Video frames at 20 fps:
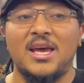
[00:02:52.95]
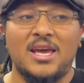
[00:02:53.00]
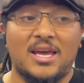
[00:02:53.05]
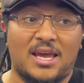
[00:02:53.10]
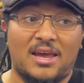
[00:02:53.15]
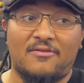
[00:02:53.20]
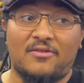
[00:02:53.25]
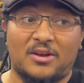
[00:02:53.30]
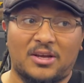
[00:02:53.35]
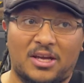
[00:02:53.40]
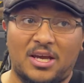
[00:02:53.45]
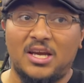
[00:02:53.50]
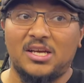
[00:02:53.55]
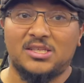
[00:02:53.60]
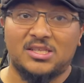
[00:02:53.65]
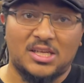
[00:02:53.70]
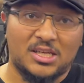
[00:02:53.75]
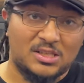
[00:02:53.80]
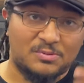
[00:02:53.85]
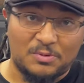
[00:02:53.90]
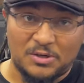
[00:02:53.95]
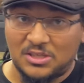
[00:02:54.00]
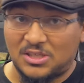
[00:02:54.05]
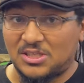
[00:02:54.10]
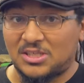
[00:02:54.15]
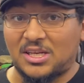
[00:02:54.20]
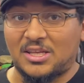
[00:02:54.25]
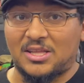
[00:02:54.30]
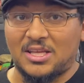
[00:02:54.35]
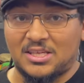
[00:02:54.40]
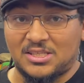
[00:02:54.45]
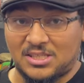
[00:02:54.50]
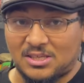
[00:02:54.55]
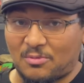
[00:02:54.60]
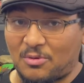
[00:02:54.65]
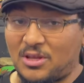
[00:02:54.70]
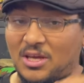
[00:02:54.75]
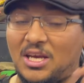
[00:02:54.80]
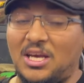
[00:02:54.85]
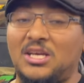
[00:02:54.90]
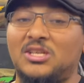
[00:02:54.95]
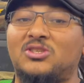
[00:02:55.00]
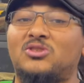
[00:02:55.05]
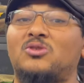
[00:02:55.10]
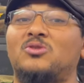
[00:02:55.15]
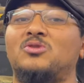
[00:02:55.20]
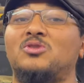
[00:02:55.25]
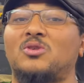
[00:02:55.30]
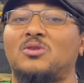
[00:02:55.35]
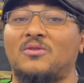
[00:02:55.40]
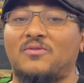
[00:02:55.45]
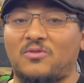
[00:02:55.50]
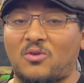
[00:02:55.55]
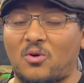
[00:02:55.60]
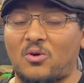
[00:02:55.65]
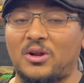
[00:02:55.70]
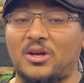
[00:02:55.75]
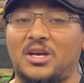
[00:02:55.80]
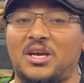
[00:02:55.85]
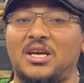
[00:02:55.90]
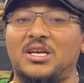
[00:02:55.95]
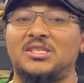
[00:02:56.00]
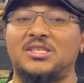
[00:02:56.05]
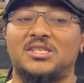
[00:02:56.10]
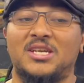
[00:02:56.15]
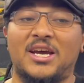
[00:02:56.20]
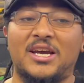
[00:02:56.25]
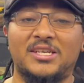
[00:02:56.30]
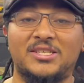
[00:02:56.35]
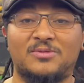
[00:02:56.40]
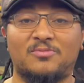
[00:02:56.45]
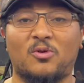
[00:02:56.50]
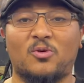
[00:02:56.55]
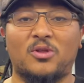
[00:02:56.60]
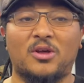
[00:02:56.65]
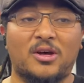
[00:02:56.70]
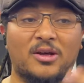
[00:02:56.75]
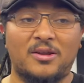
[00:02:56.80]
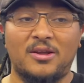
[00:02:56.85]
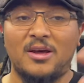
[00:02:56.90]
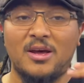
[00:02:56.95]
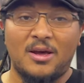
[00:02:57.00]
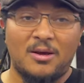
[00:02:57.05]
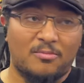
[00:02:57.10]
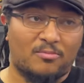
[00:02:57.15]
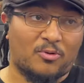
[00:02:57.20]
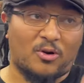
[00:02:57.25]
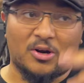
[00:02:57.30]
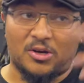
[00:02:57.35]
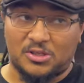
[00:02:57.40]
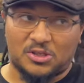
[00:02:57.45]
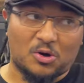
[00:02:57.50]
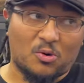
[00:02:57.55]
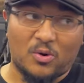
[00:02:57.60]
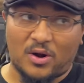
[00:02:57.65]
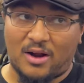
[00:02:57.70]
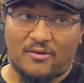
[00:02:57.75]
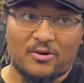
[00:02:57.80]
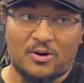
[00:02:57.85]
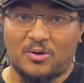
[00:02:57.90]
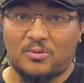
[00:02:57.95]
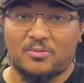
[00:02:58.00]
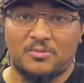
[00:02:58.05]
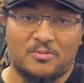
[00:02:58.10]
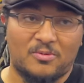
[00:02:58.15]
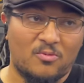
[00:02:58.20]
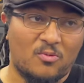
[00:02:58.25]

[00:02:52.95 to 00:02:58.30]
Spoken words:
Even a king snake species like this, some of the Easterns or the Florida king snakes or the Brooks or whatever